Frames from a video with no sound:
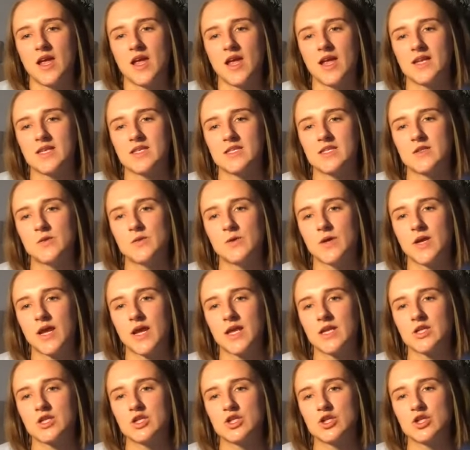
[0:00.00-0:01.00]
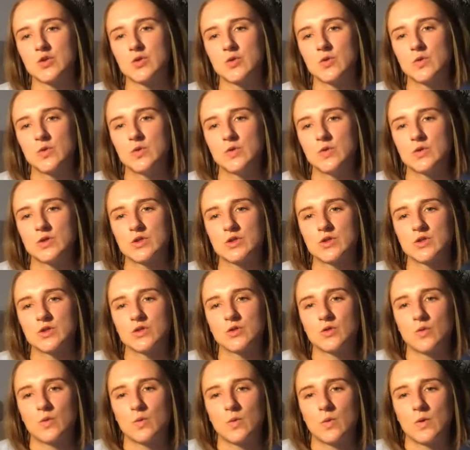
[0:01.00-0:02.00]
And you can
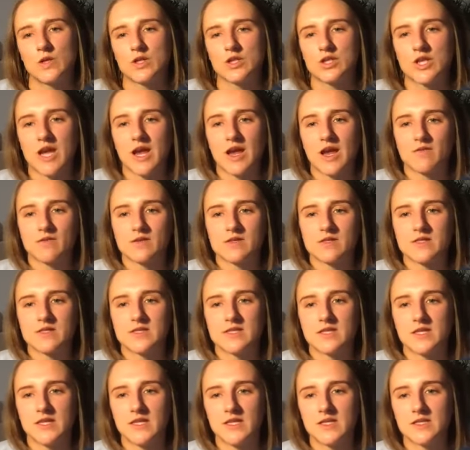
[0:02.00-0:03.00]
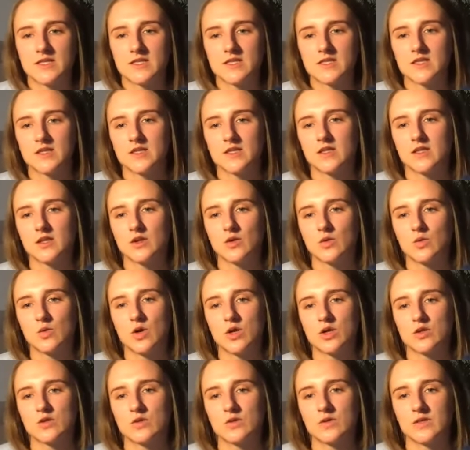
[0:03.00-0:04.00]
choose whichever seat you
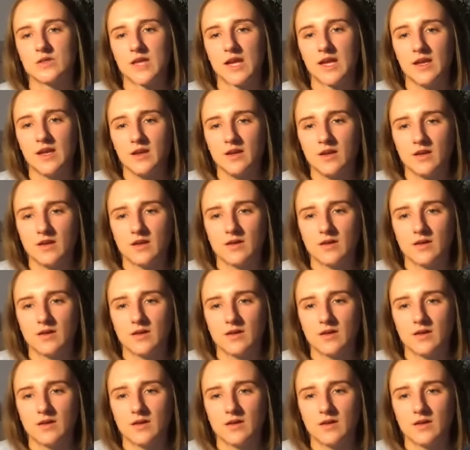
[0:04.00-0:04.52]
want to take.